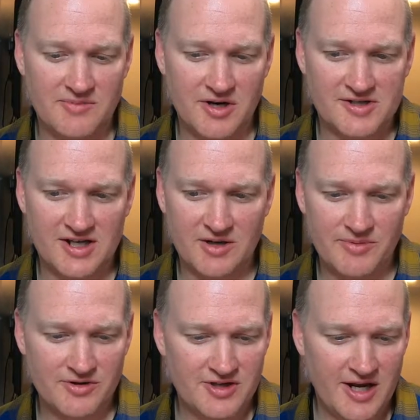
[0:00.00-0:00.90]
be our second
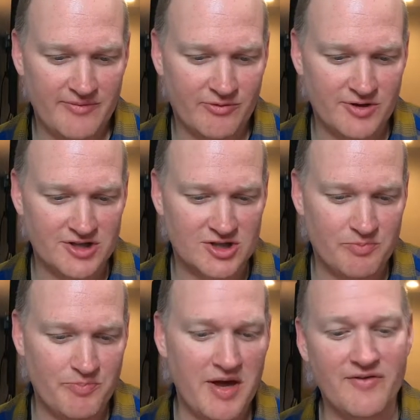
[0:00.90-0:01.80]
beer of the day before we
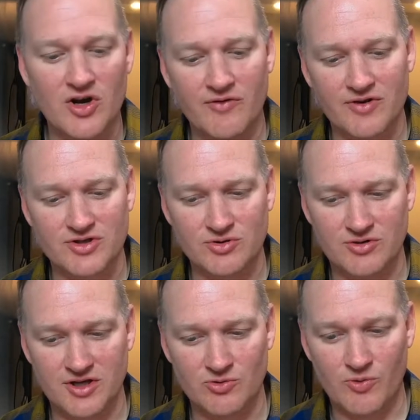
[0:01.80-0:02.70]
pivot over to
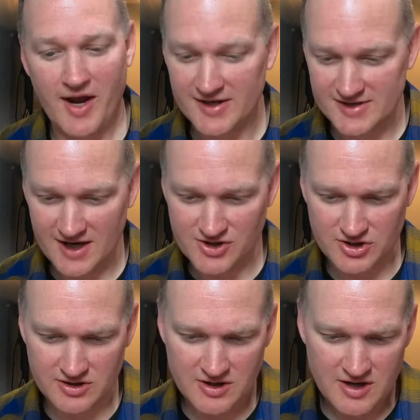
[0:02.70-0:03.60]
the Rant section.